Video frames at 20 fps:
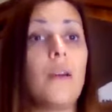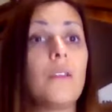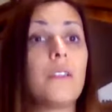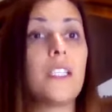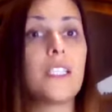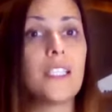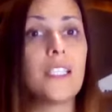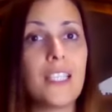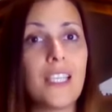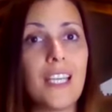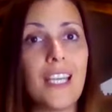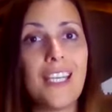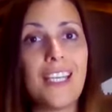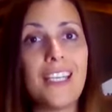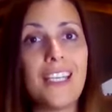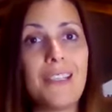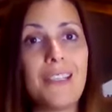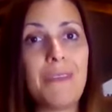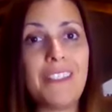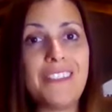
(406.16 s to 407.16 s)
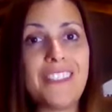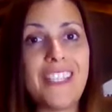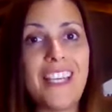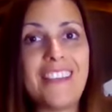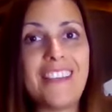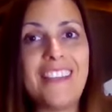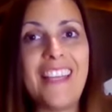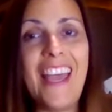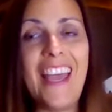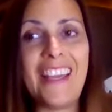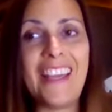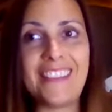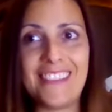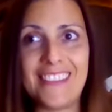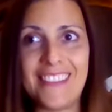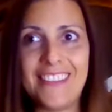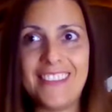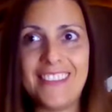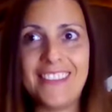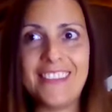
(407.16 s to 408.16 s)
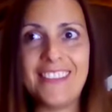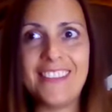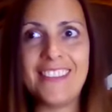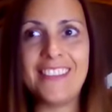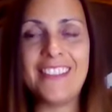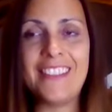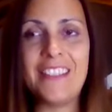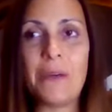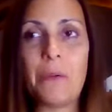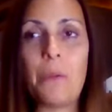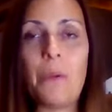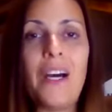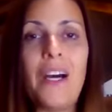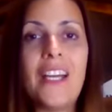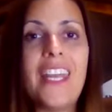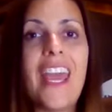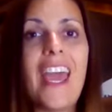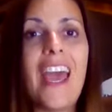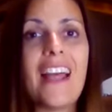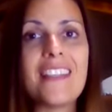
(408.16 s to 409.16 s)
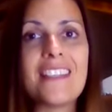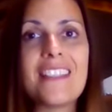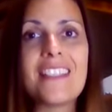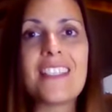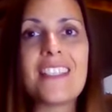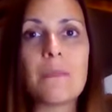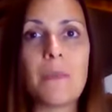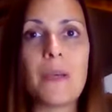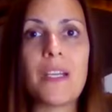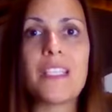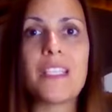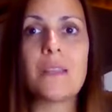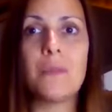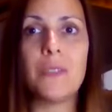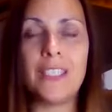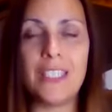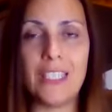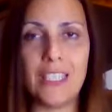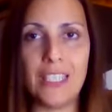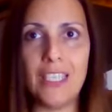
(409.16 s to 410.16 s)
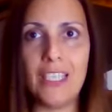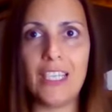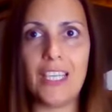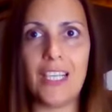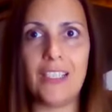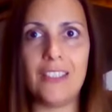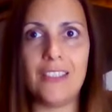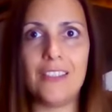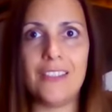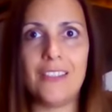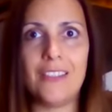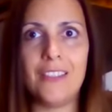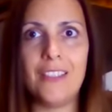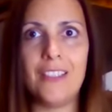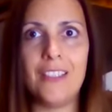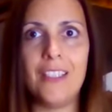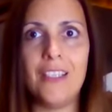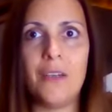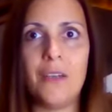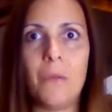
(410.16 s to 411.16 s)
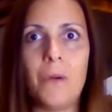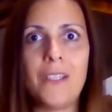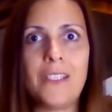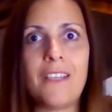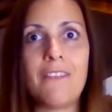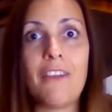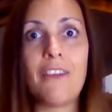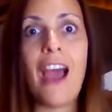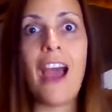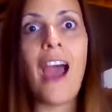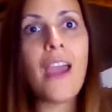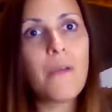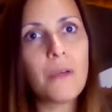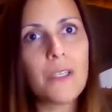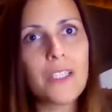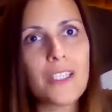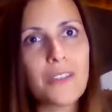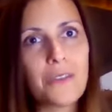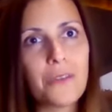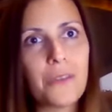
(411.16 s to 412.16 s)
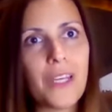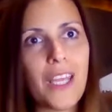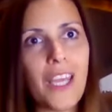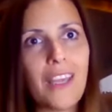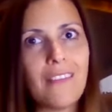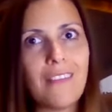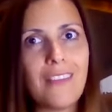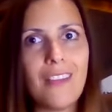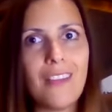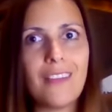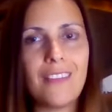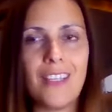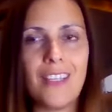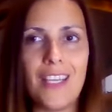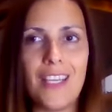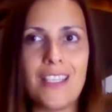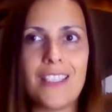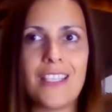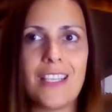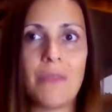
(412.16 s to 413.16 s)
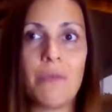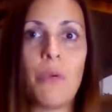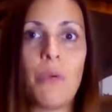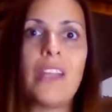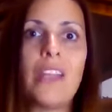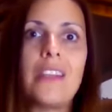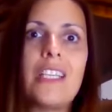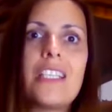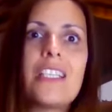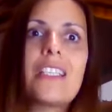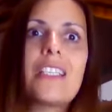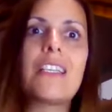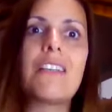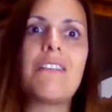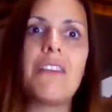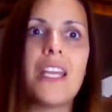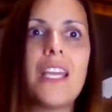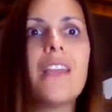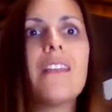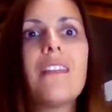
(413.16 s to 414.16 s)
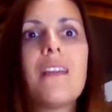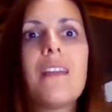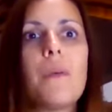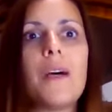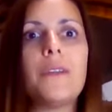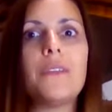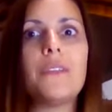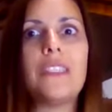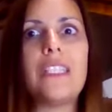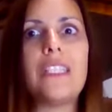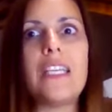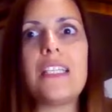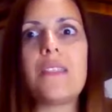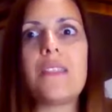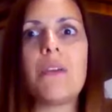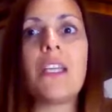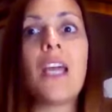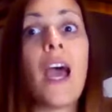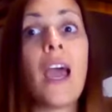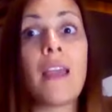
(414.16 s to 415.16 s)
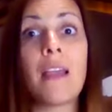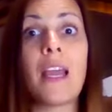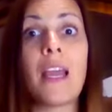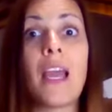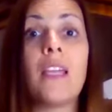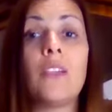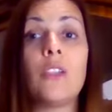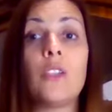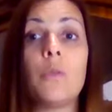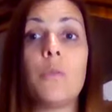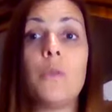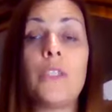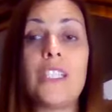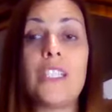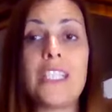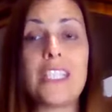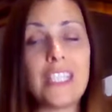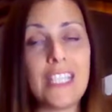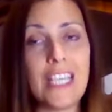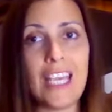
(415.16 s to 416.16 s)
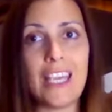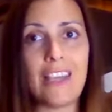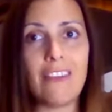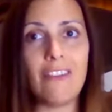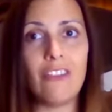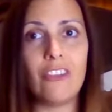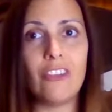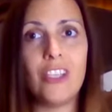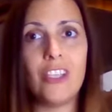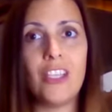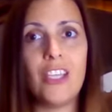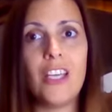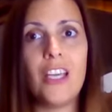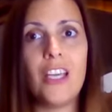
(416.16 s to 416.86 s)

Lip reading: how does it get any better than that? What else is possible here? What if I was creating this? And what is great about this, what I cannot perceive?